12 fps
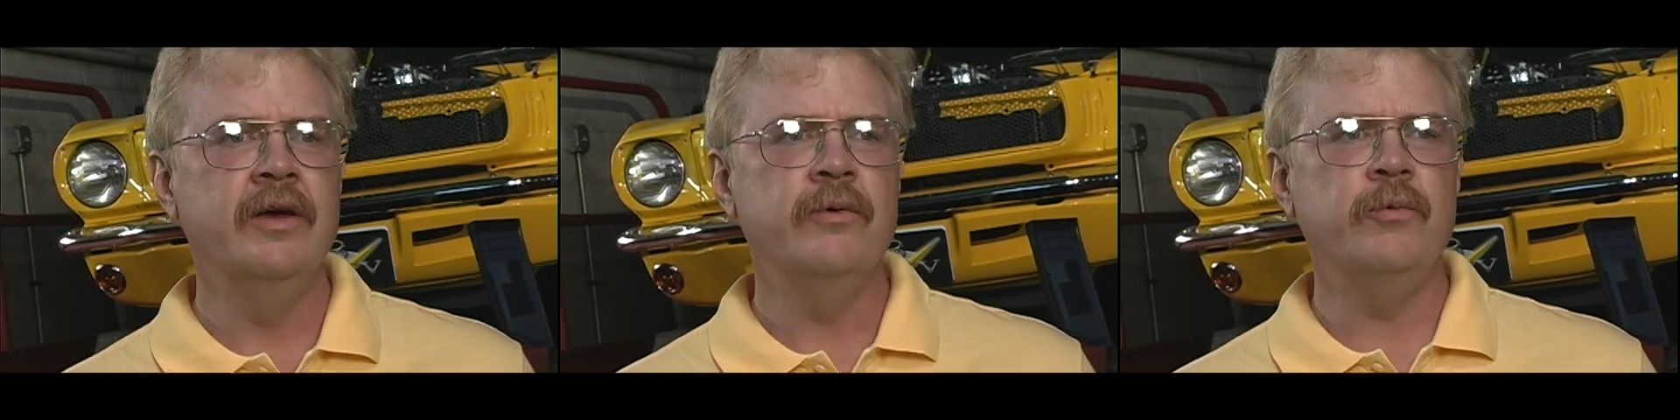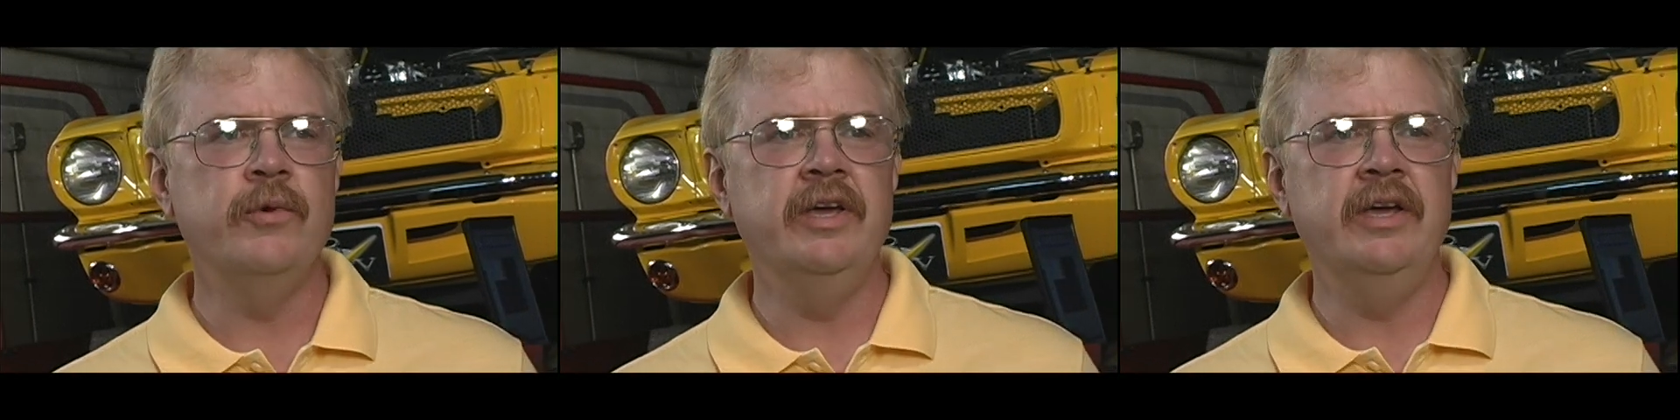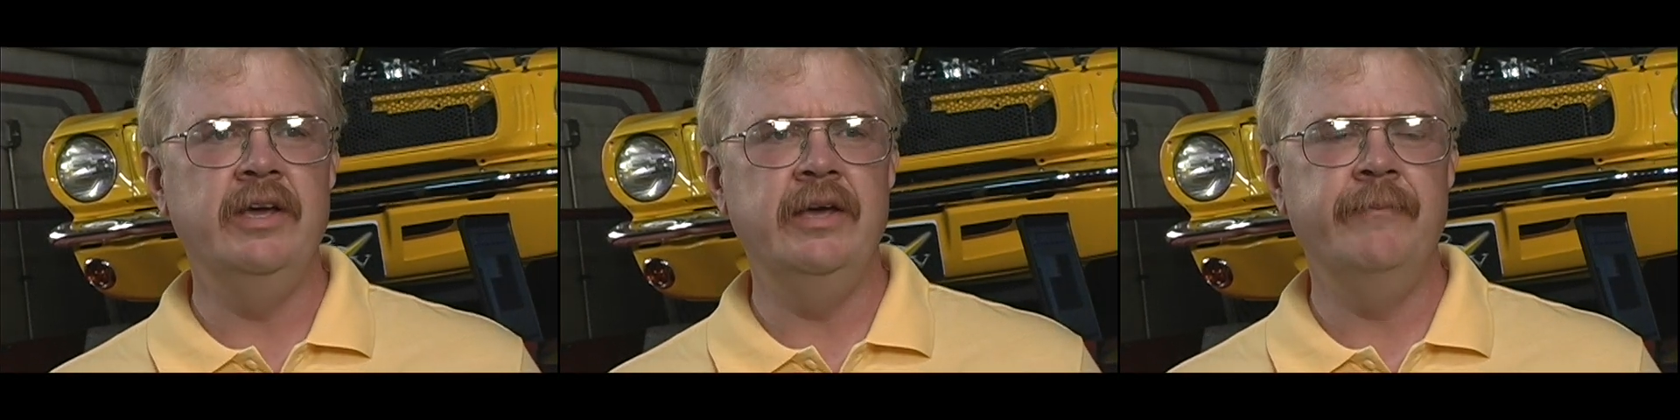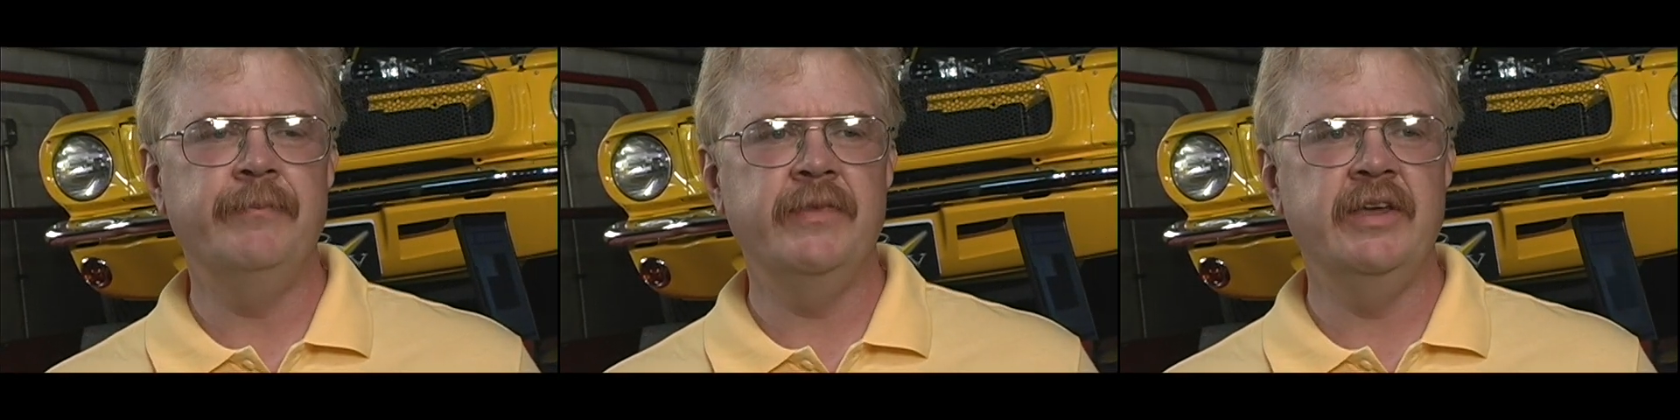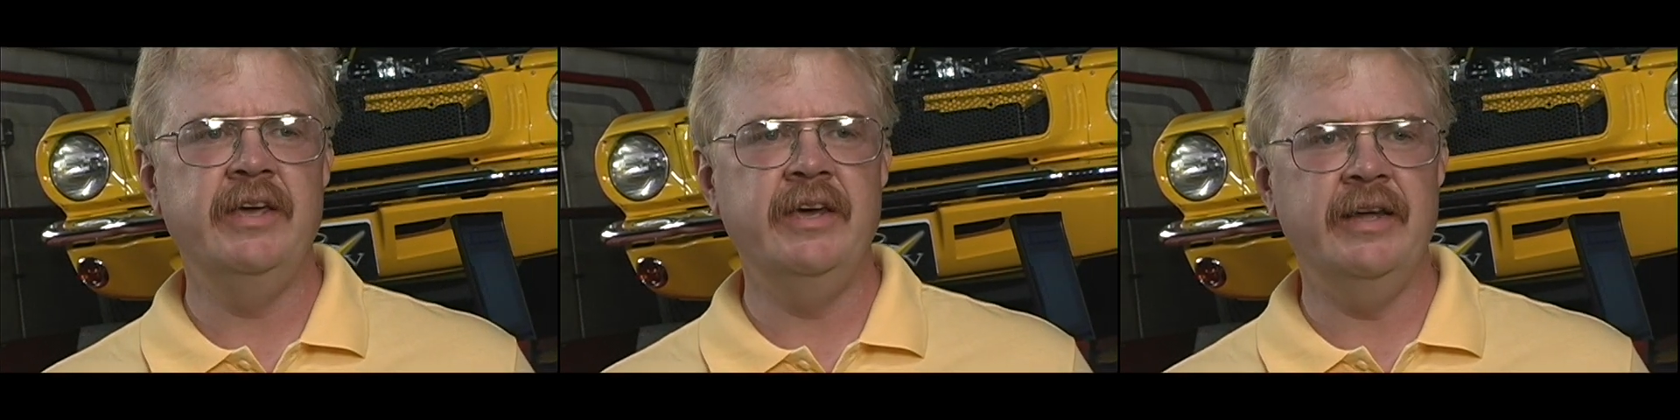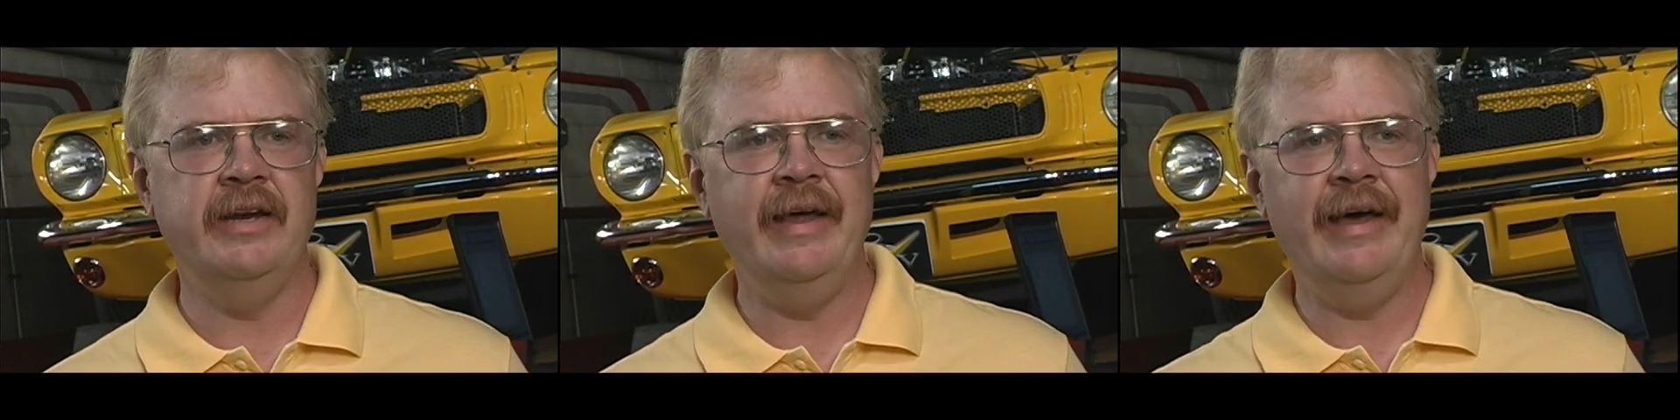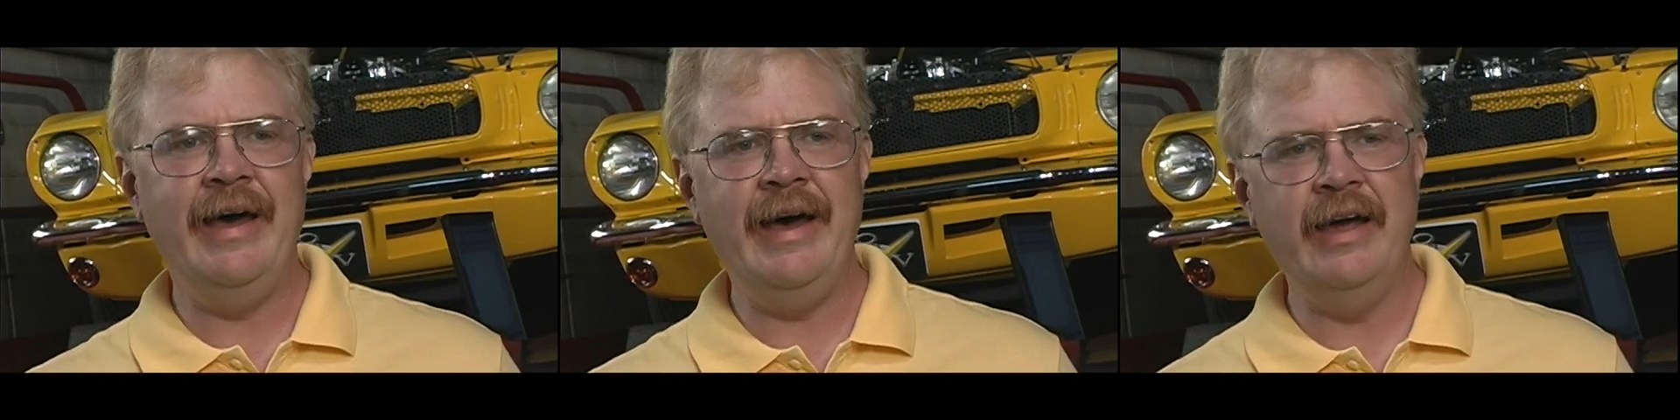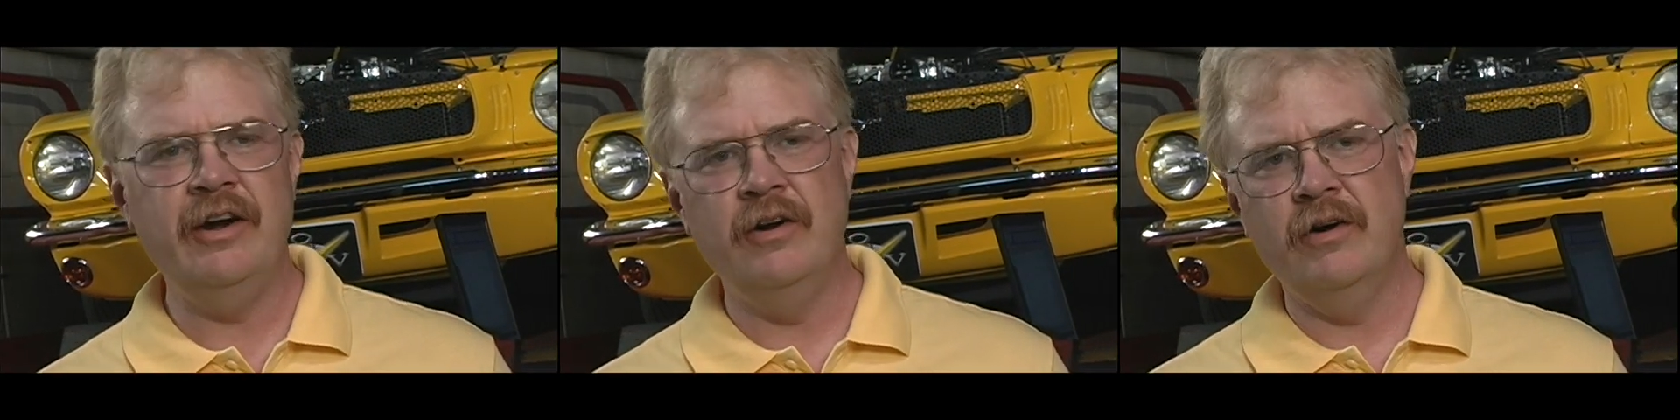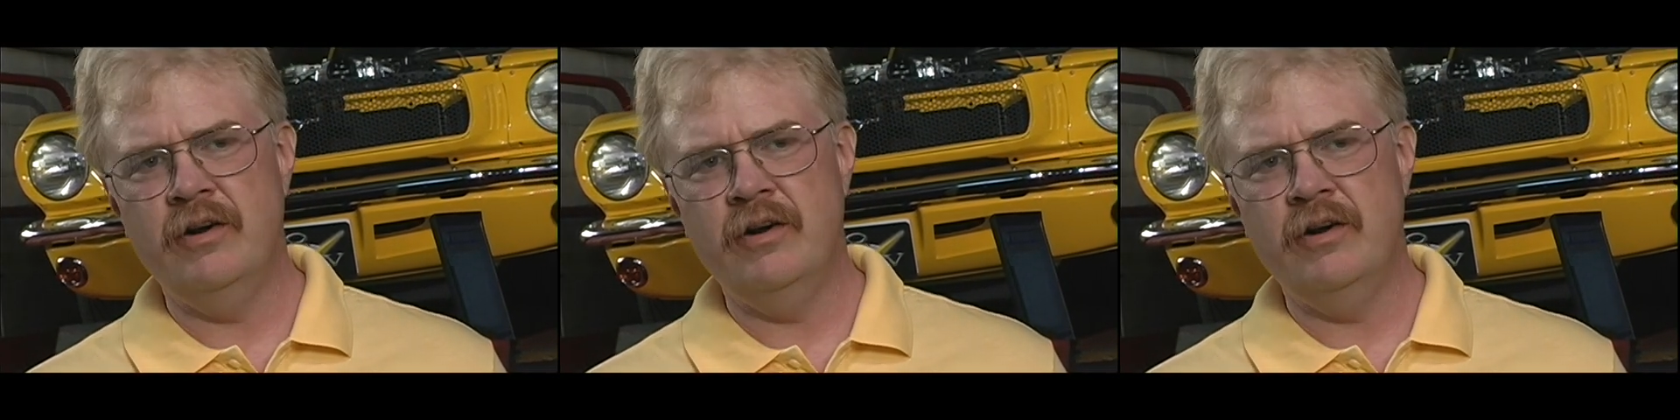We get higher